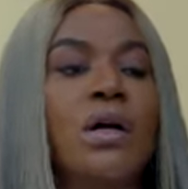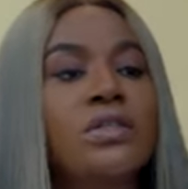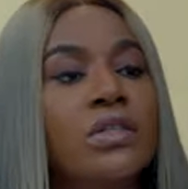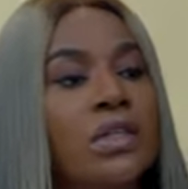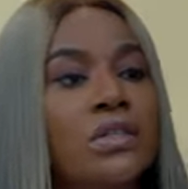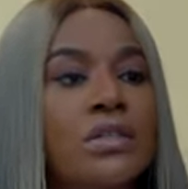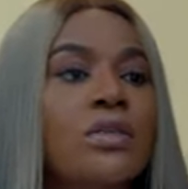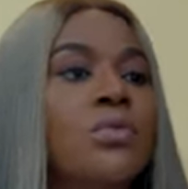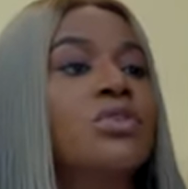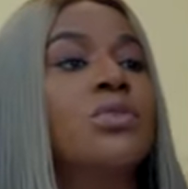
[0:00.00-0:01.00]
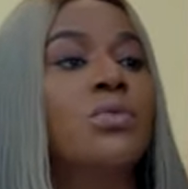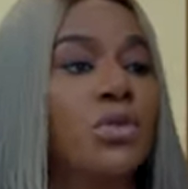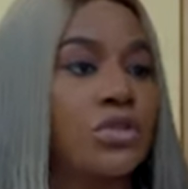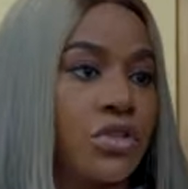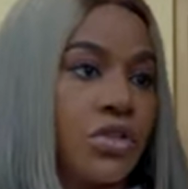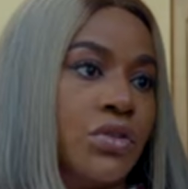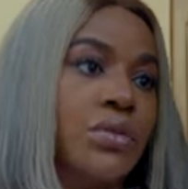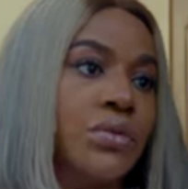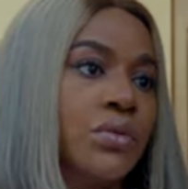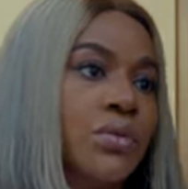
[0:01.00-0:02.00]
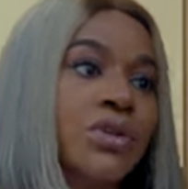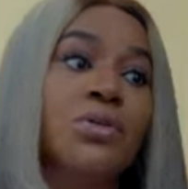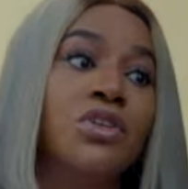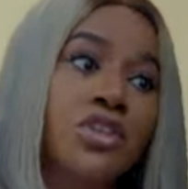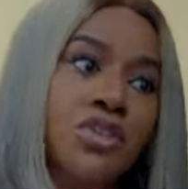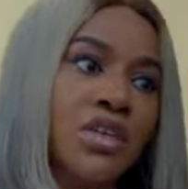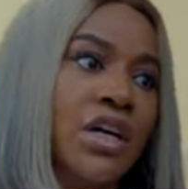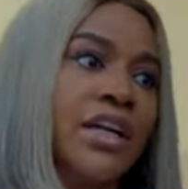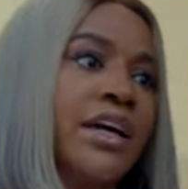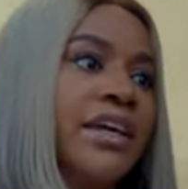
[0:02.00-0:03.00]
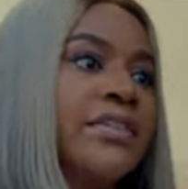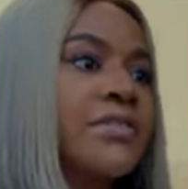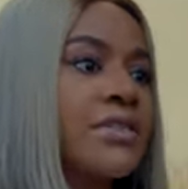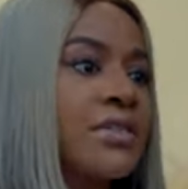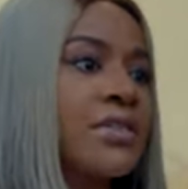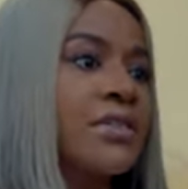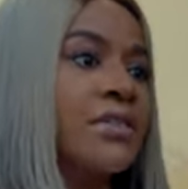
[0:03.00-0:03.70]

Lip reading: As you can see, we don't want you. We don't need you in our lives.